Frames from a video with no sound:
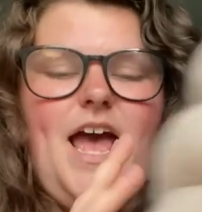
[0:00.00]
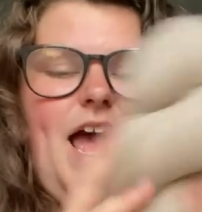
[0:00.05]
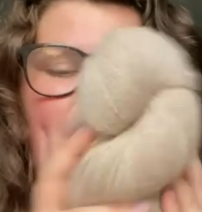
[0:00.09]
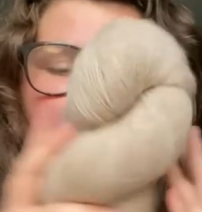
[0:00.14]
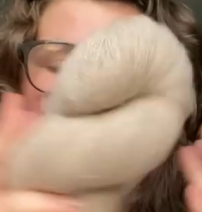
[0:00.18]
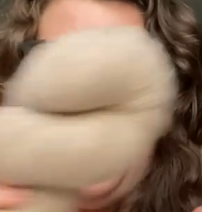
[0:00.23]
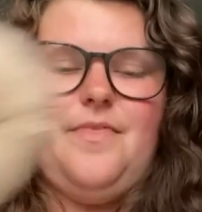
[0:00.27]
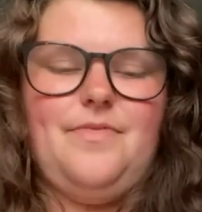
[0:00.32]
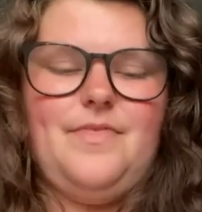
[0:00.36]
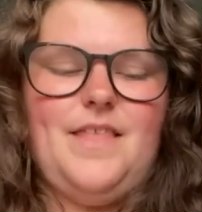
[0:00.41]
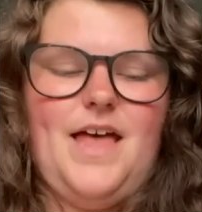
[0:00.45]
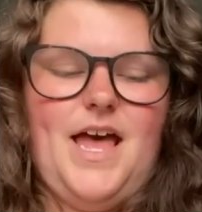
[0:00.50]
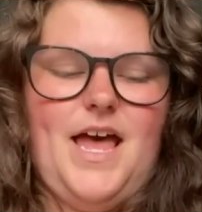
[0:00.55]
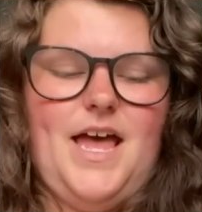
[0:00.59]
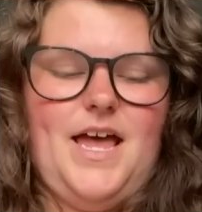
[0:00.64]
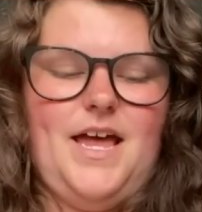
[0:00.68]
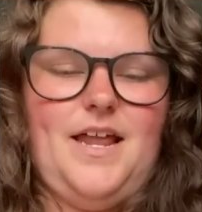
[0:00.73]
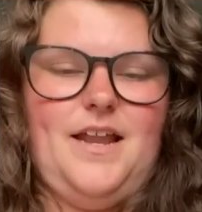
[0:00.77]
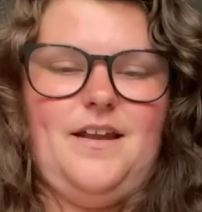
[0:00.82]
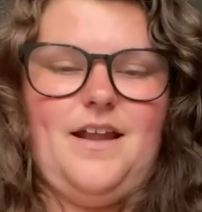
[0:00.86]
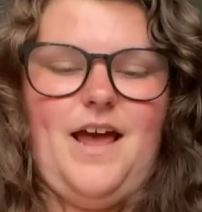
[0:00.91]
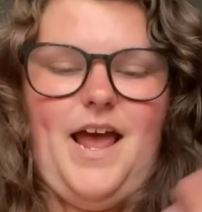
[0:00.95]
And
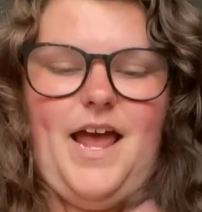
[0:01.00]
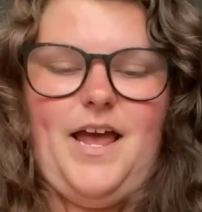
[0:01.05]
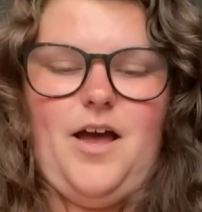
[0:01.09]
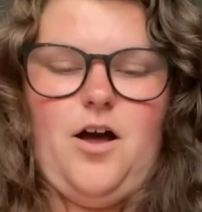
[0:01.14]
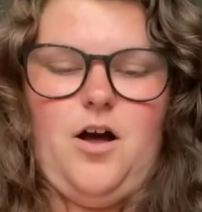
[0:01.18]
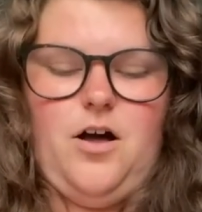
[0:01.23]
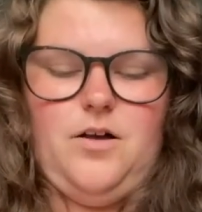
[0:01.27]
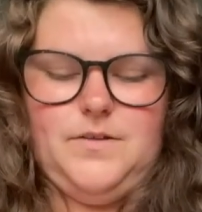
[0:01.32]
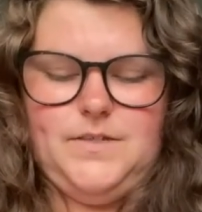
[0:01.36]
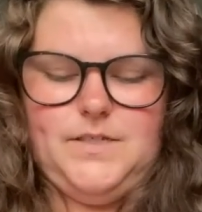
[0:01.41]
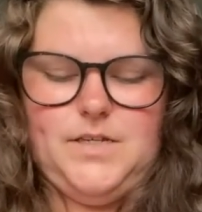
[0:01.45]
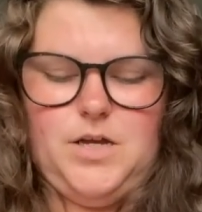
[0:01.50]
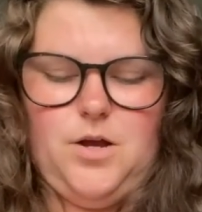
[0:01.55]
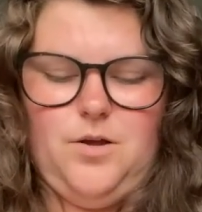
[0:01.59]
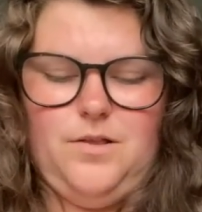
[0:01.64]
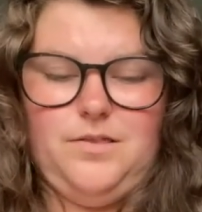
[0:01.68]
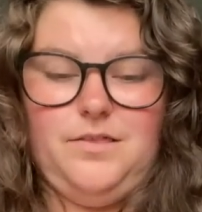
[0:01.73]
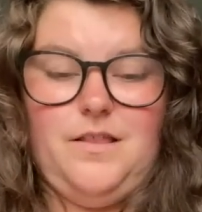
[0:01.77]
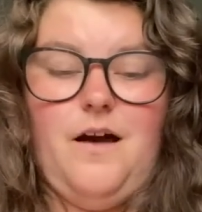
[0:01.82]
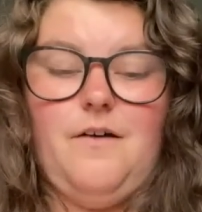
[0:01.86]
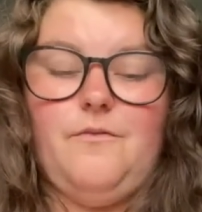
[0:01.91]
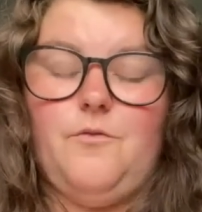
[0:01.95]
then I also
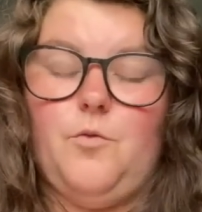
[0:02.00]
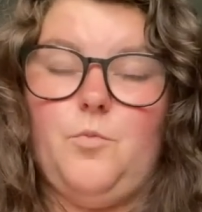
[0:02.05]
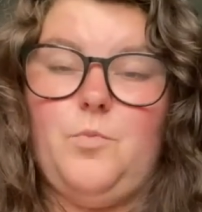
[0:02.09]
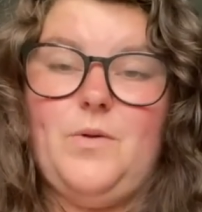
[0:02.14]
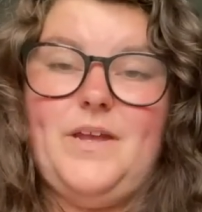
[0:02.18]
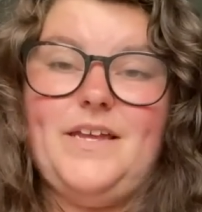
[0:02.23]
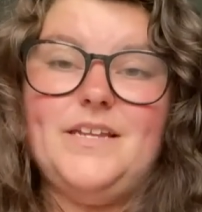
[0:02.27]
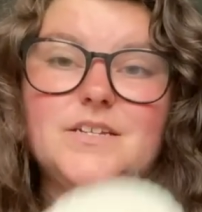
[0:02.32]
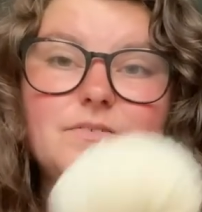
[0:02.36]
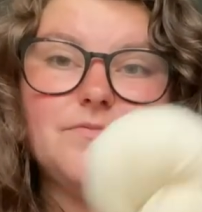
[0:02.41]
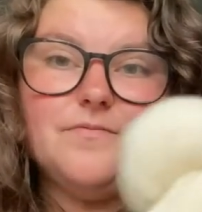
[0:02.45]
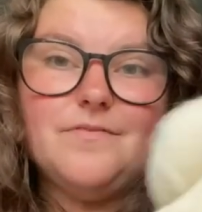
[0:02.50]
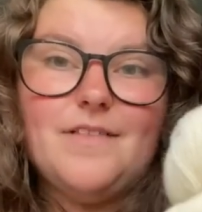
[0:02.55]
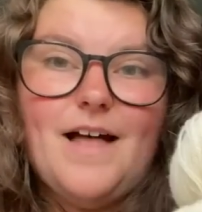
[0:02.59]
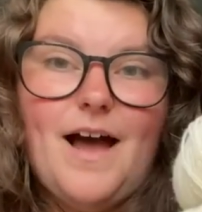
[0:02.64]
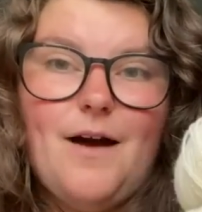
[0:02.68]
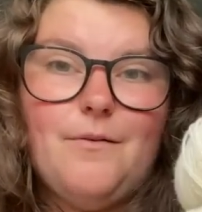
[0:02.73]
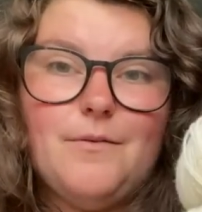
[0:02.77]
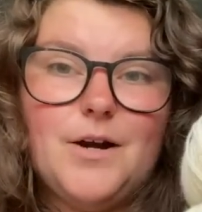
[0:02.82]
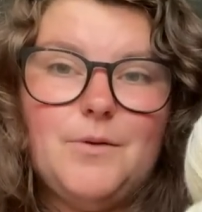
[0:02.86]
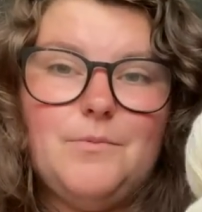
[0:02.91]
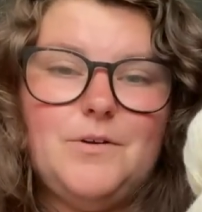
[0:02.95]
love wheat
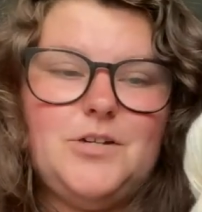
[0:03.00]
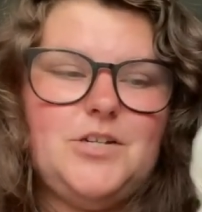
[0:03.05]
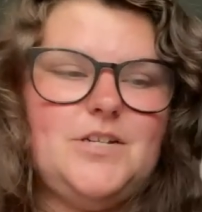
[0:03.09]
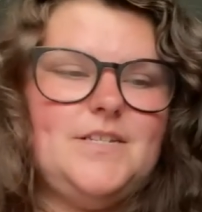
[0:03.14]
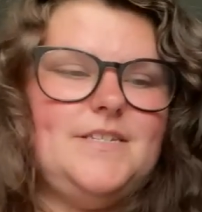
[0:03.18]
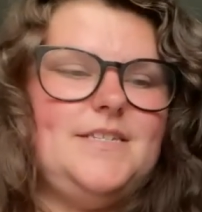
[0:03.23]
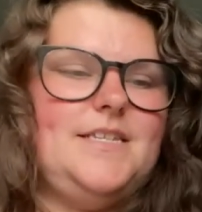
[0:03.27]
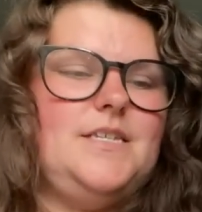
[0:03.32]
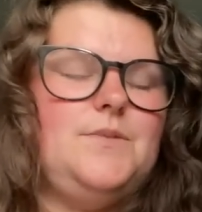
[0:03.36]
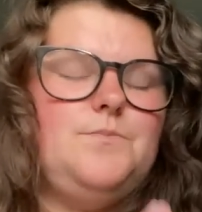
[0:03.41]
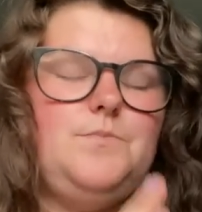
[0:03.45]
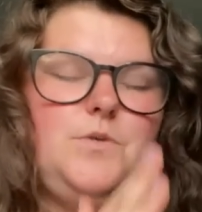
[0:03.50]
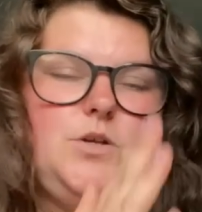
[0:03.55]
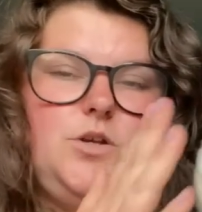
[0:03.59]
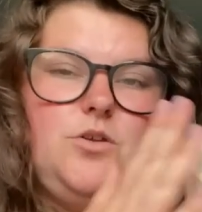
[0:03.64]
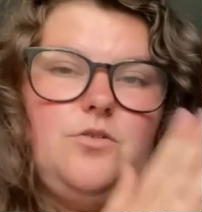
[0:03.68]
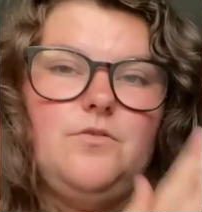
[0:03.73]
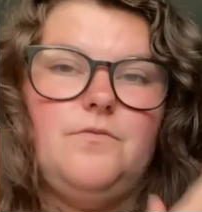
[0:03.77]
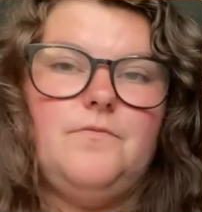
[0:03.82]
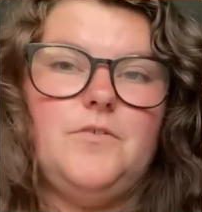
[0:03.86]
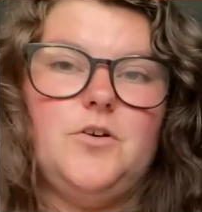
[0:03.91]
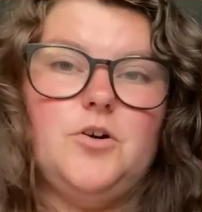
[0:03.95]
flour, which is this
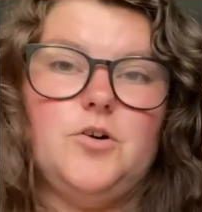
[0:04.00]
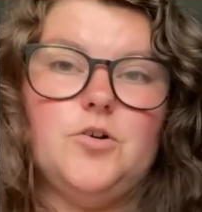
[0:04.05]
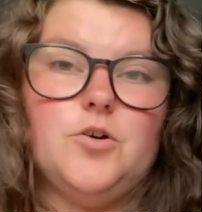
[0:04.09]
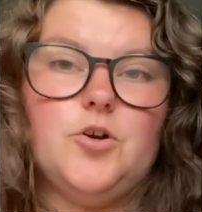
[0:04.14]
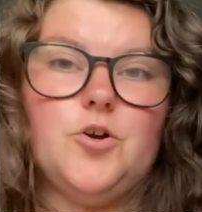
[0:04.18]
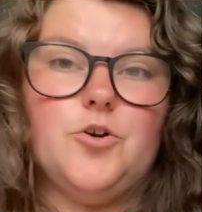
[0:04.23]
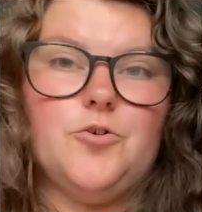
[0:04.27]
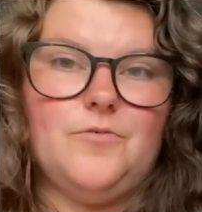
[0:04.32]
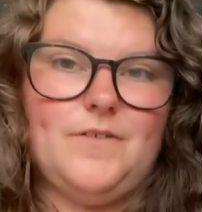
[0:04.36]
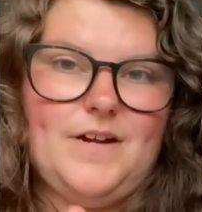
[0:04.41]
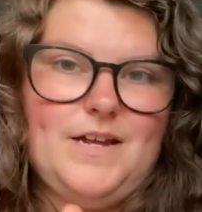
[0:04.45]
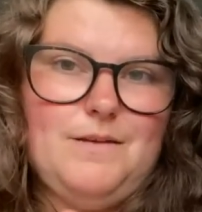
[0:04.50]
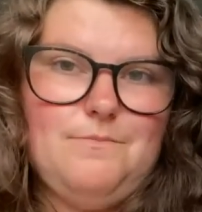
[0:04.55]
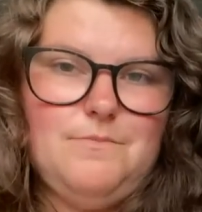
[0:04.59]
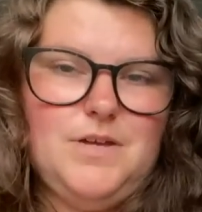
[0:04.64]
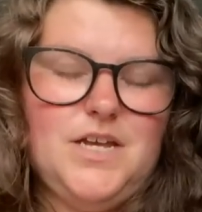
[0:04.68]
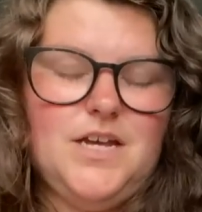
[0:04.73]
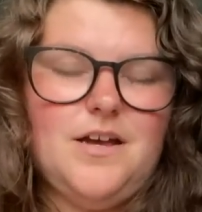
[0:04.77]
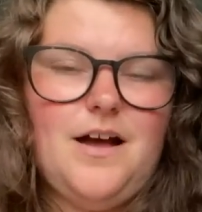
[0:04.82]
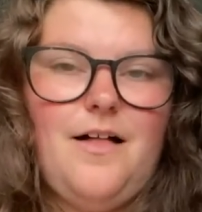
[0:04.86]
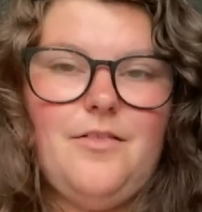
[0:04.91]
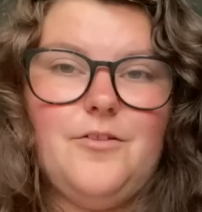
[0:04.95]
beautiful
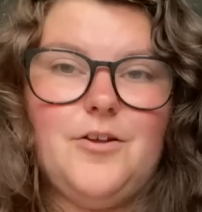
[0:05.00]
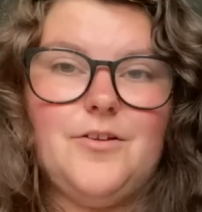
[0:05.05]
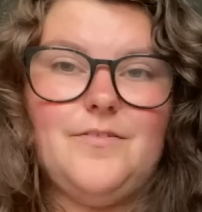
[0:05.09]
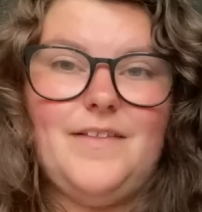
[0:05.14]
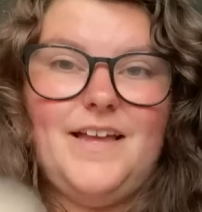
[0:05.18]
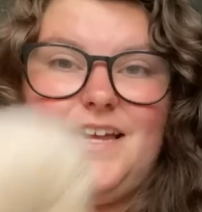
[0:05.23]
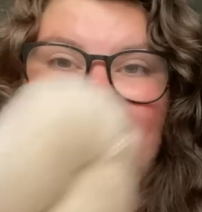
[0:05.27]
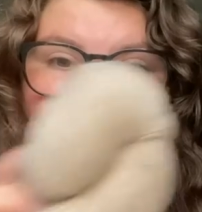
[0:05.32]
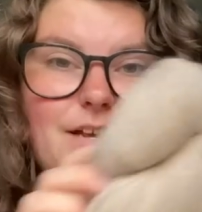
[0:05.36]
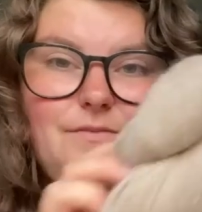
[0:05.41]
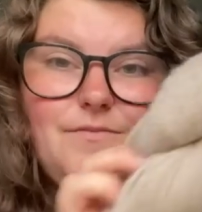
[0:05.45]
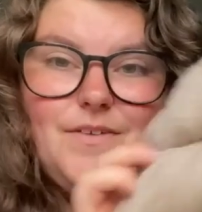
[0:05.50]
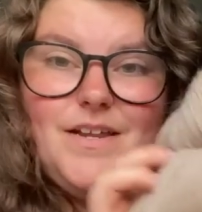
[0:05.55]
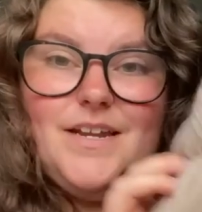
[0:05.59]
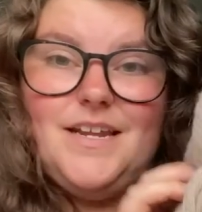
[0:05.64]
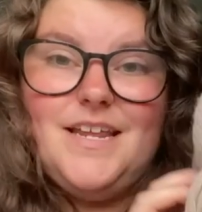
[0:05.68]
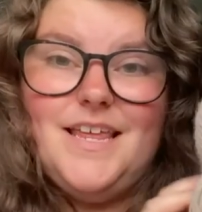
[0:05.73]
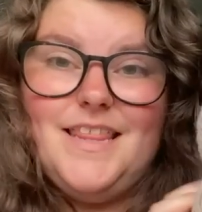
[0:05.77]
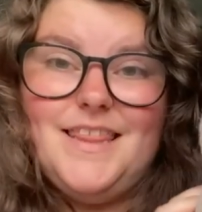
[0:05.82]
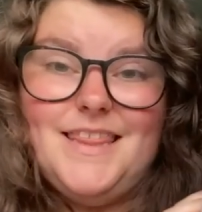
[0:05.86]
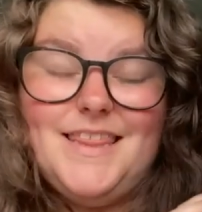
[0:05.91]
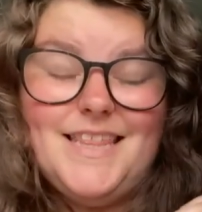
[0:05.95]
creamy color, like
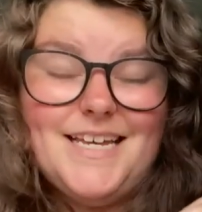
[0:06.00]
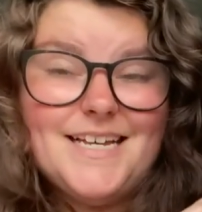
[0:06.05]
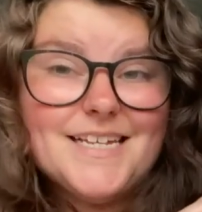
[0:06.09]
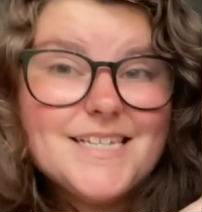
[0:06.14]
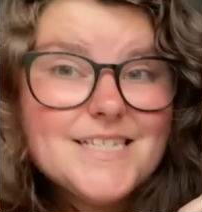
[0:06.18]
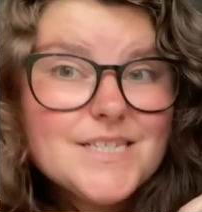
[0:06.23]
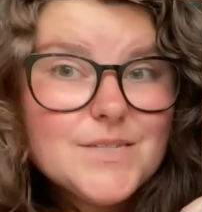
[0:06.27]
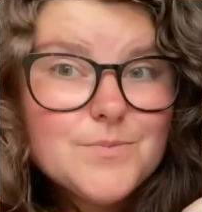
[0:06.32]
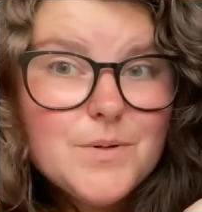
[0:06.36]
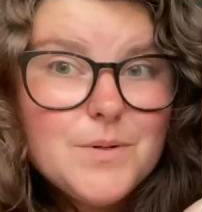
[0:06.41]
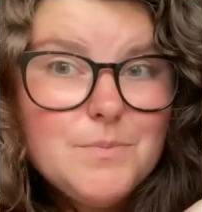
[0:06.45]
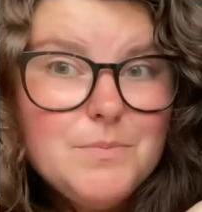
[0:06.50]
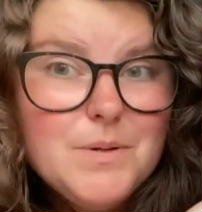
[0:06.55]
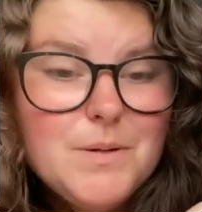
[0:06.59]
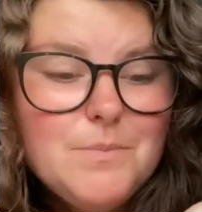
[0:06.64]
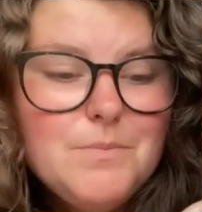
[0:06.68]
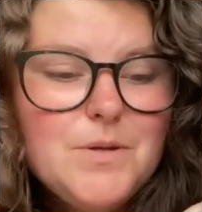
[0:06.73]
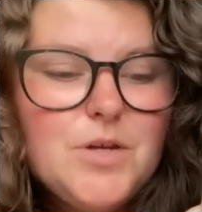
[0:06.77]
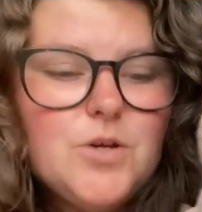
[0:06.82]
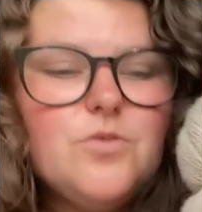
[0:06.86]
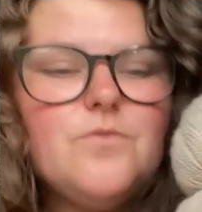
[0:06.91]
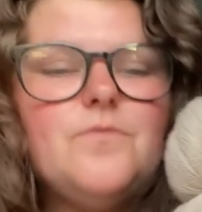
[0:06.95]
even this would be
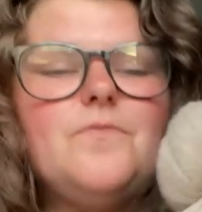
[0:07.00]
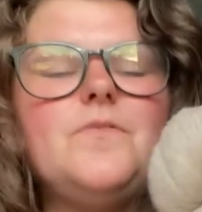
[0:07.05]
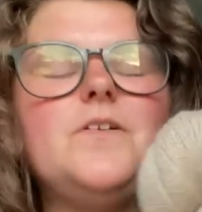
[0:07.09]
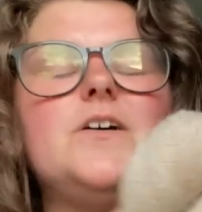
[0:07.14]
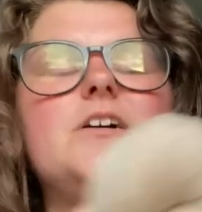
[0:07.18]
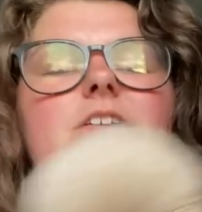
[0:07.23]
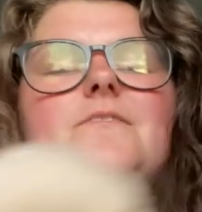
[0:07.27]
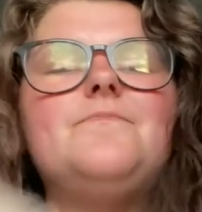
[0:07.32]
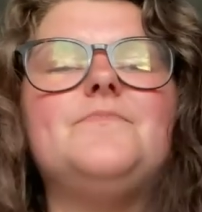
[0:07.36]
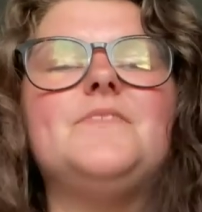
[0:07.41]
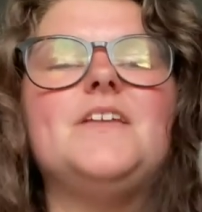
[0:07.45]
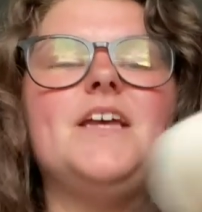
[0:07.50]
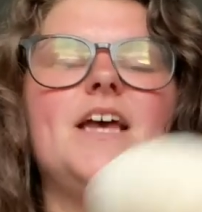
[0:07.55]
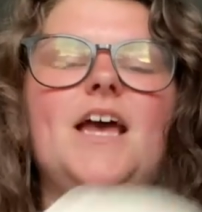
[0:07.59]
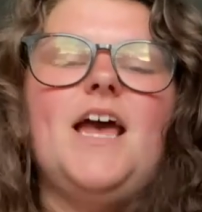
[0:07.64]
beautiful.